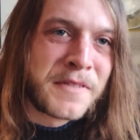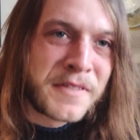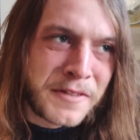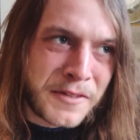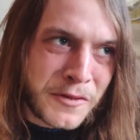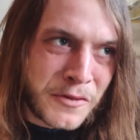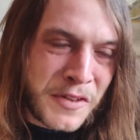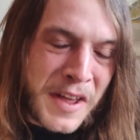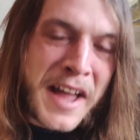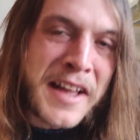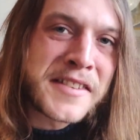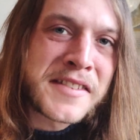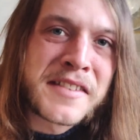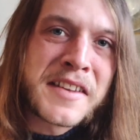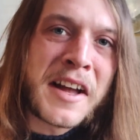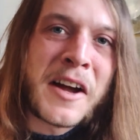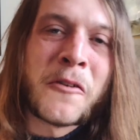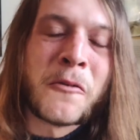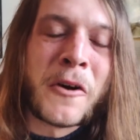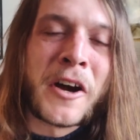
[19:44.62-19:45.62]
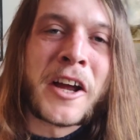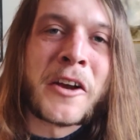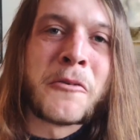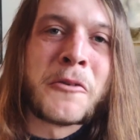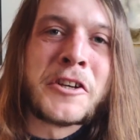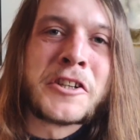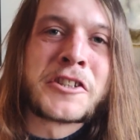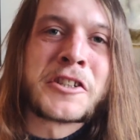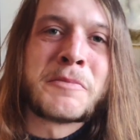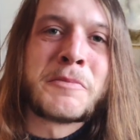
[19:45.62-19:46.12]
That's not why
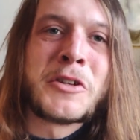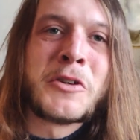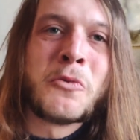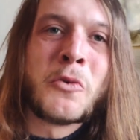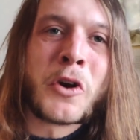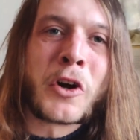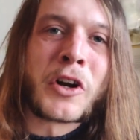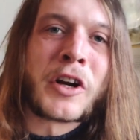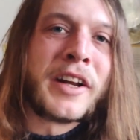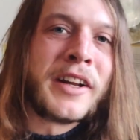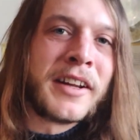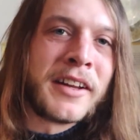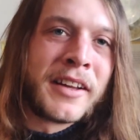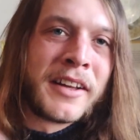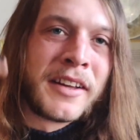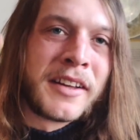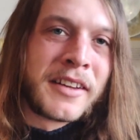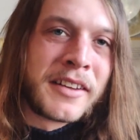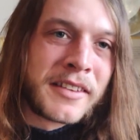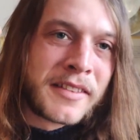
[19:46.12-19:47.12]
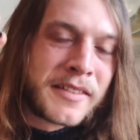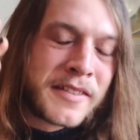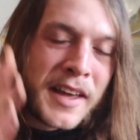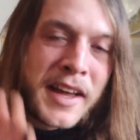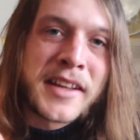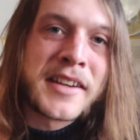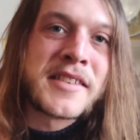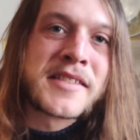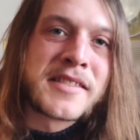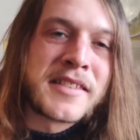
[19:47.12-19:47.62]
we should be worried.
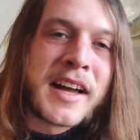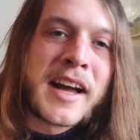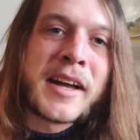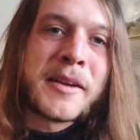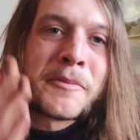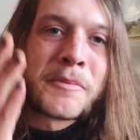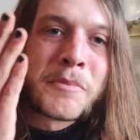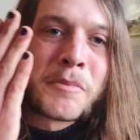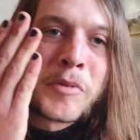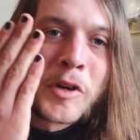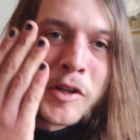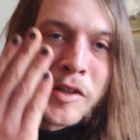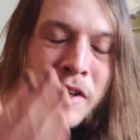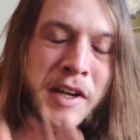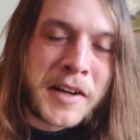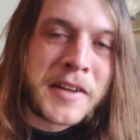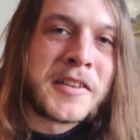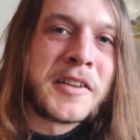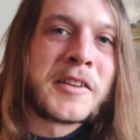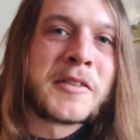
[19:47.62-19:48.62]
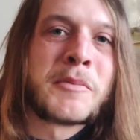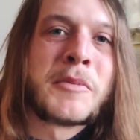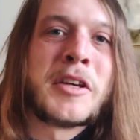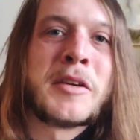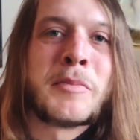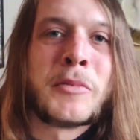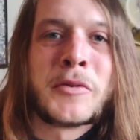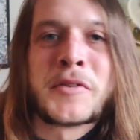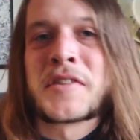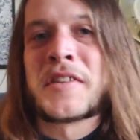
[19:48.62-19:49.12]
That is not protecting
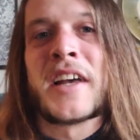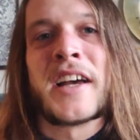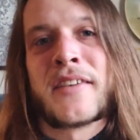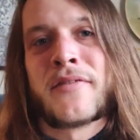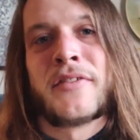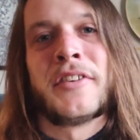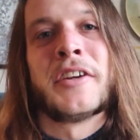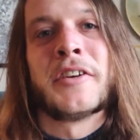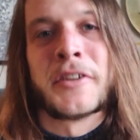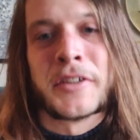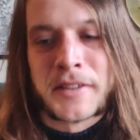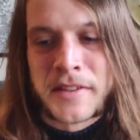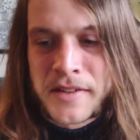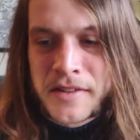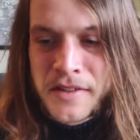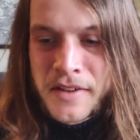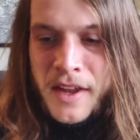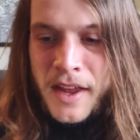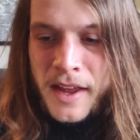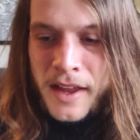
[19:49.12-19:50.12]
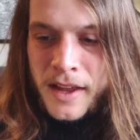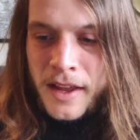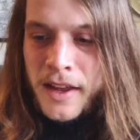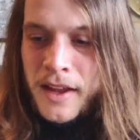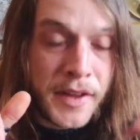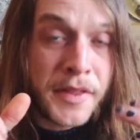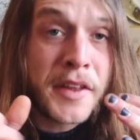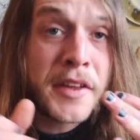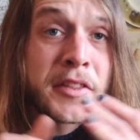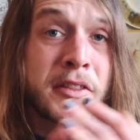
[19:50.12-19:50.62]
people's livelihoods.
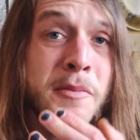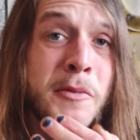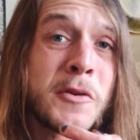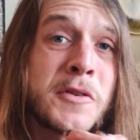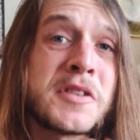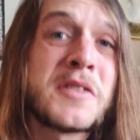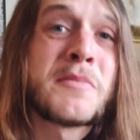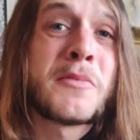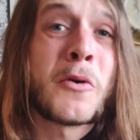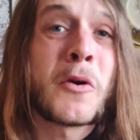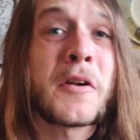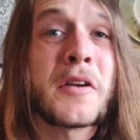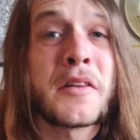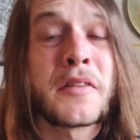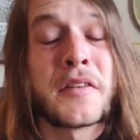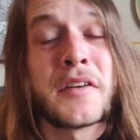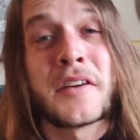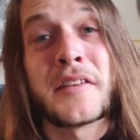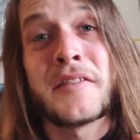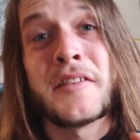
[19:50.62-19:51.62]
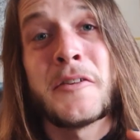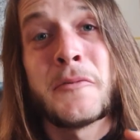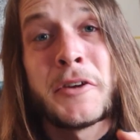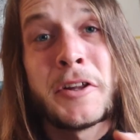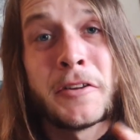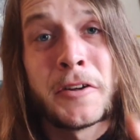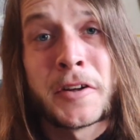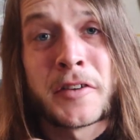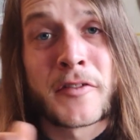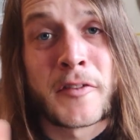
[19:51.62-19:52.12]
I think the most important thing that we
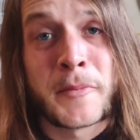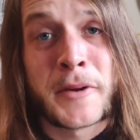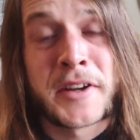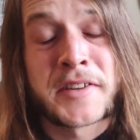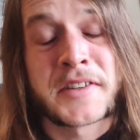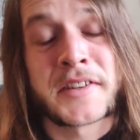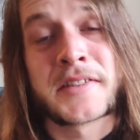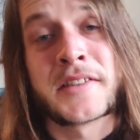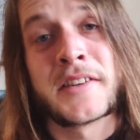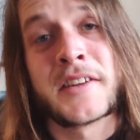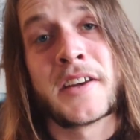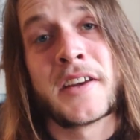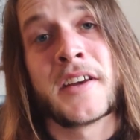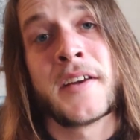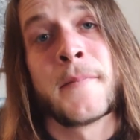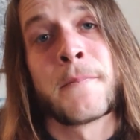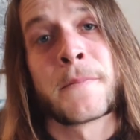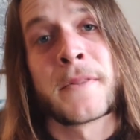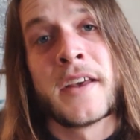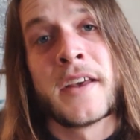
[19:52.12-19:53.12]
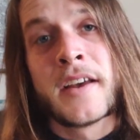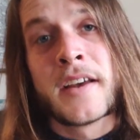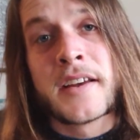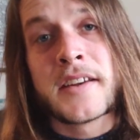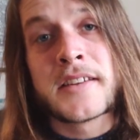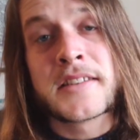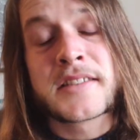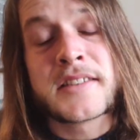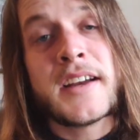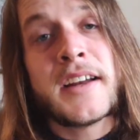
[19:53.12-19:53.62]
learned from ISAC today
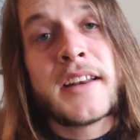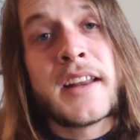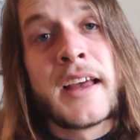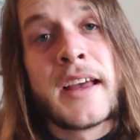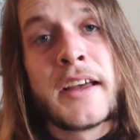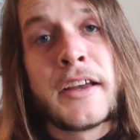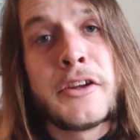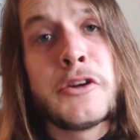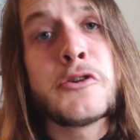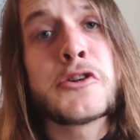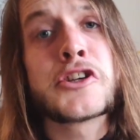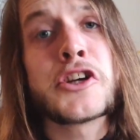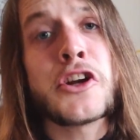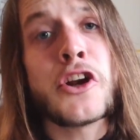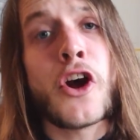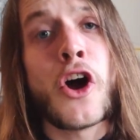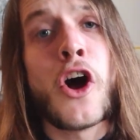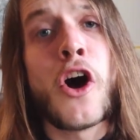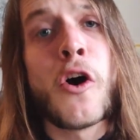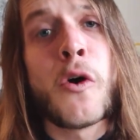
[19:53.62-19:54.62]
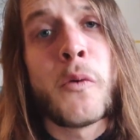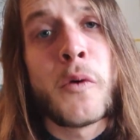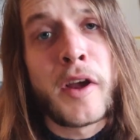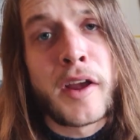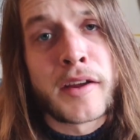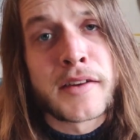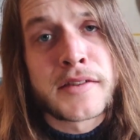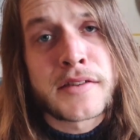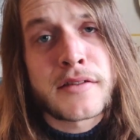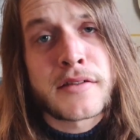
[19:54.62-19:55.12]
is that you should
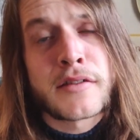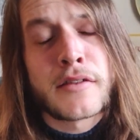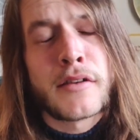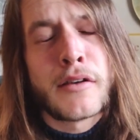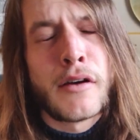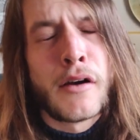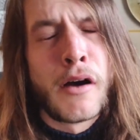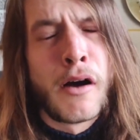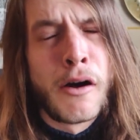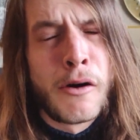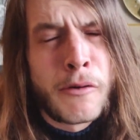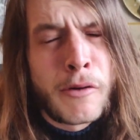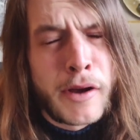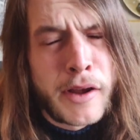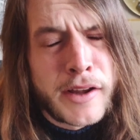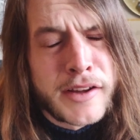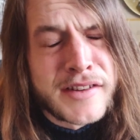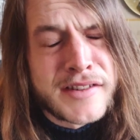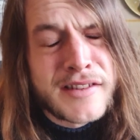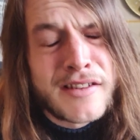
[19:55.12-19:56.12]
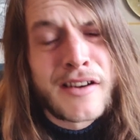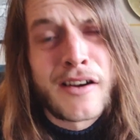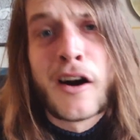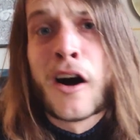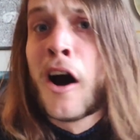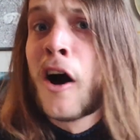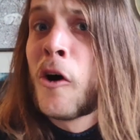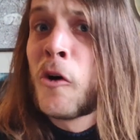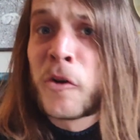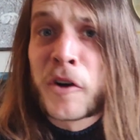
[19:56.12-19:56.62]
always,
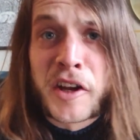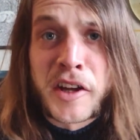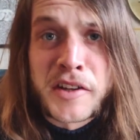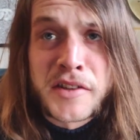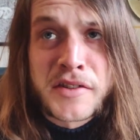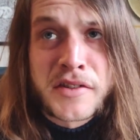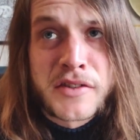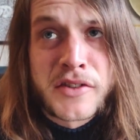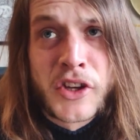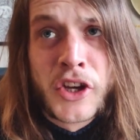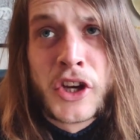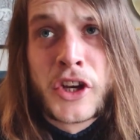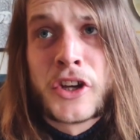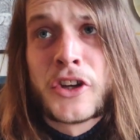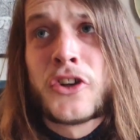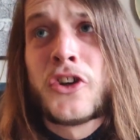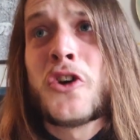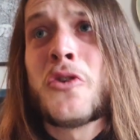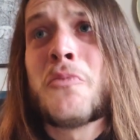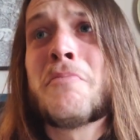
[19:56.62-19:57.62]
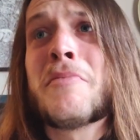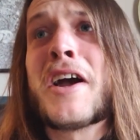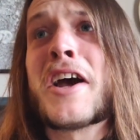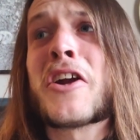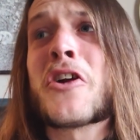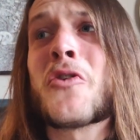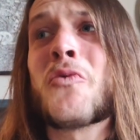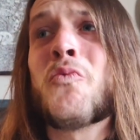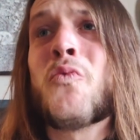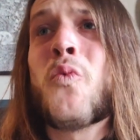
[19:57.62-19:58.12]
no
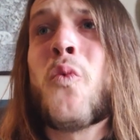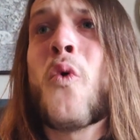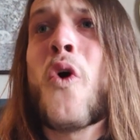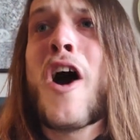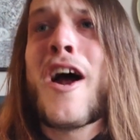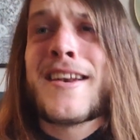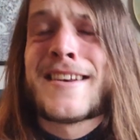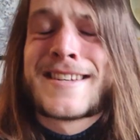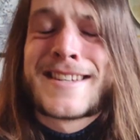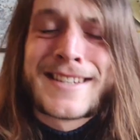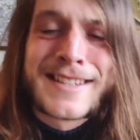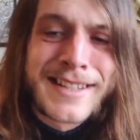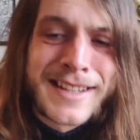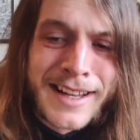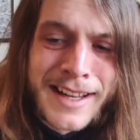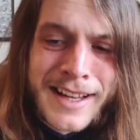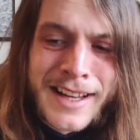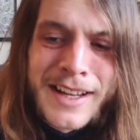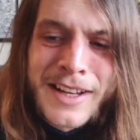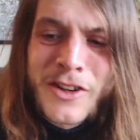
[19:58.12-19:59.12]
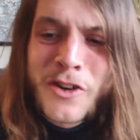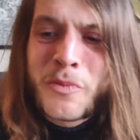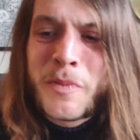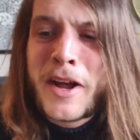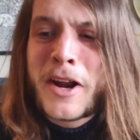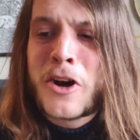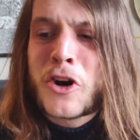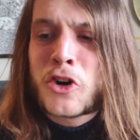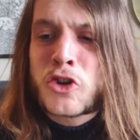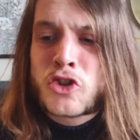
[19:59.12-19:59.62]
matter what no
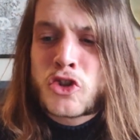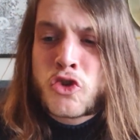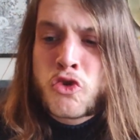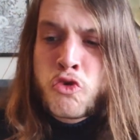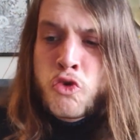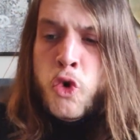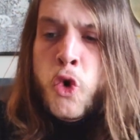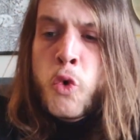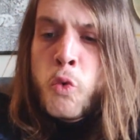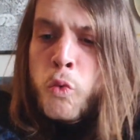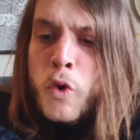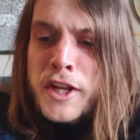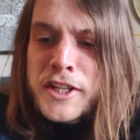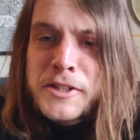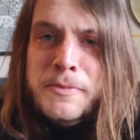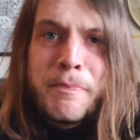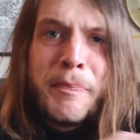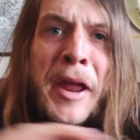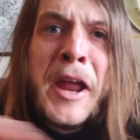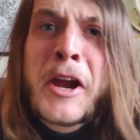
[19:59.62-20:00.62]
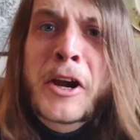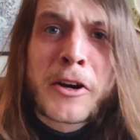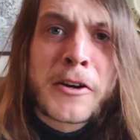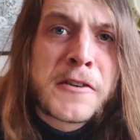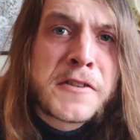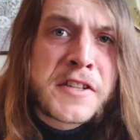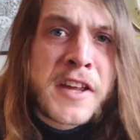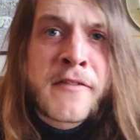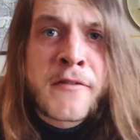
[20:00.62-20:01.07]
matter which peers